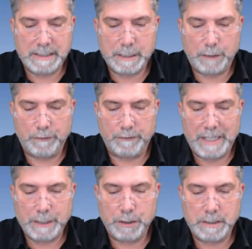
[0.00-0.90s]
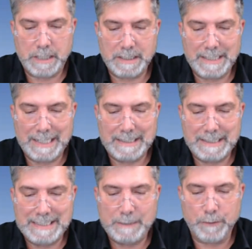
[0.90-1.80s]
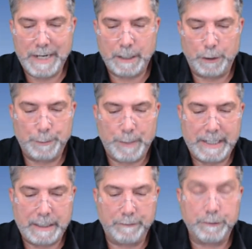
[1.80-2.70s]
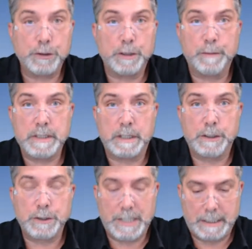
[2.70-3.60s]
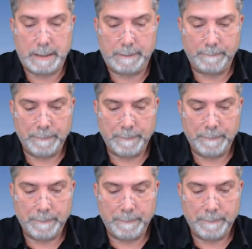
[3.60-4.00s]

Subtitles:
in self-reflection doesn't get derailed by confusion and misunderstanding.